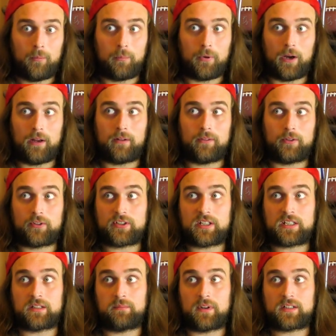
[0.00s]
But their
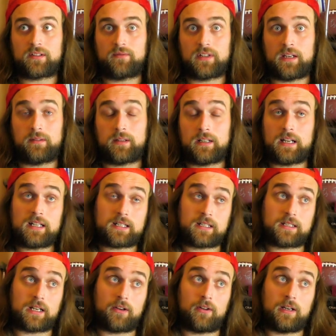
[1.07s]
system must have deemed it
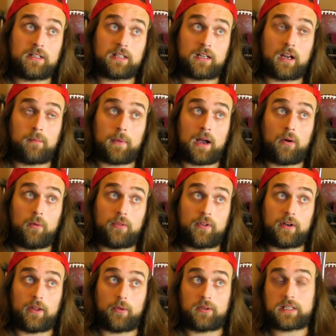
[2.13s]
necessary to come out with
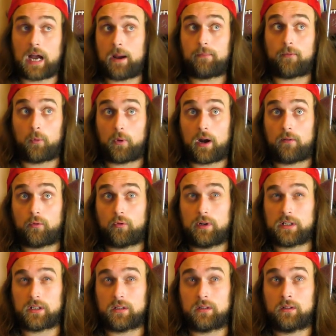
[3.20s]
another type for whatever
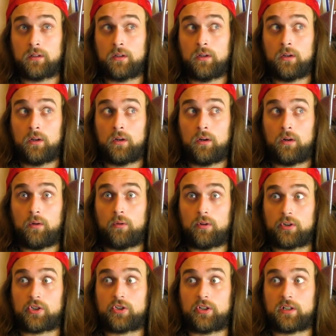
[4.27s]
reason, or
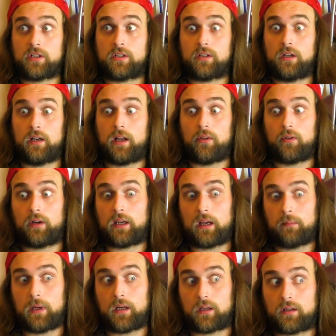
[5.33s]
it's just another
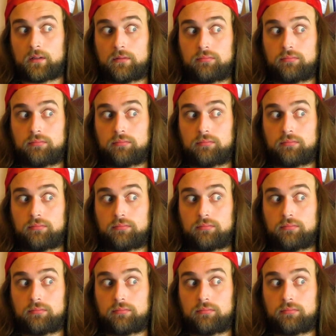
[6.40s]
gimmick.